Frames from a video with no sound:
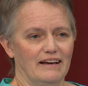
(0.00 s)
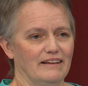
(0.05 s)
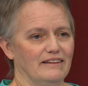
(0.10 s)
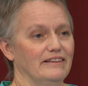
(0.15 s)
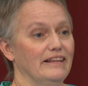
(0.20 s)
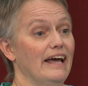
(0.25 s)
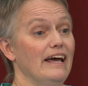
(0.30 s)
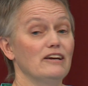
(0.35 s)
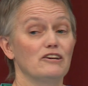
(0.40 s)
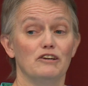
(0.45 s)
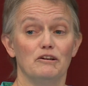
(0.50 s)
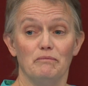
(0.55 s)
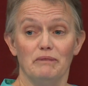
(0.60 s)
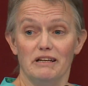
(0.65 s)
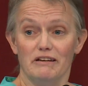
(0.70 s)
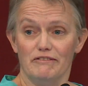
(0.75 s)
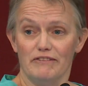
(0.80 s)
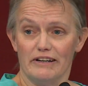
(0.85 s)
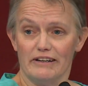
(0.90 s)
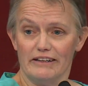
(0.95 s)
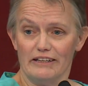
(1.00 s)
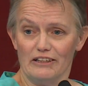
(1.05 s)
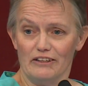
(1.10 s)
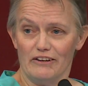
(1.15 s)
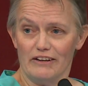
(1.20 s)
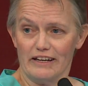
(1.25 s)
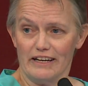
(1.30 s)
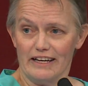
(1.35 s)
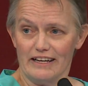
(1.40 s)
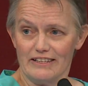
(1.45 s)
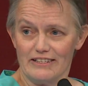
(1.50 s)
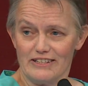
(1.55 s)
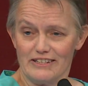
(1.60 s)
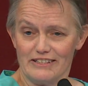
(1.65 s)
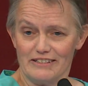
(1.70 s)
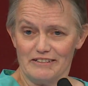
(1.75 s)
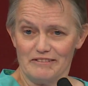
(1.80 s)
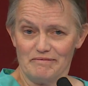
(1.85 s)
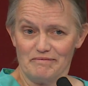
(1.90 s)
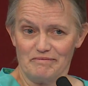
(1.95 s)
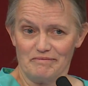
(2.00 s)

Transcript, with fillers: that could be a very long answer.